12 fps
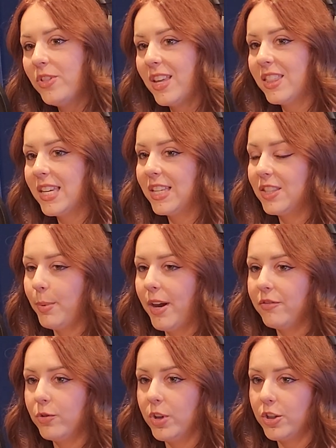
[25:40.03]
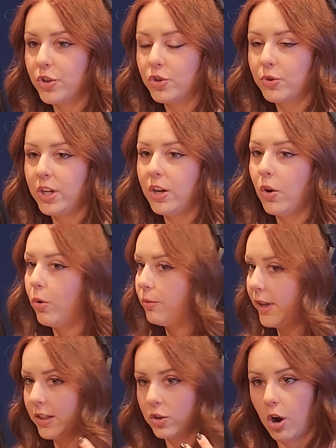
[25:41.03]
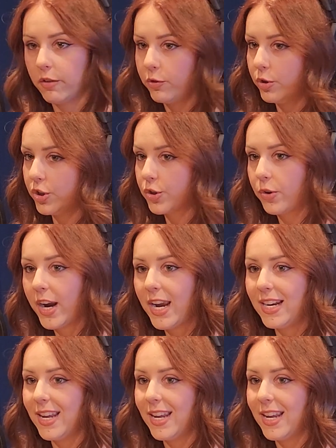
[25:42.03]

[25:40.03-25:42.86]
They think the pet food industry, like dog food is great.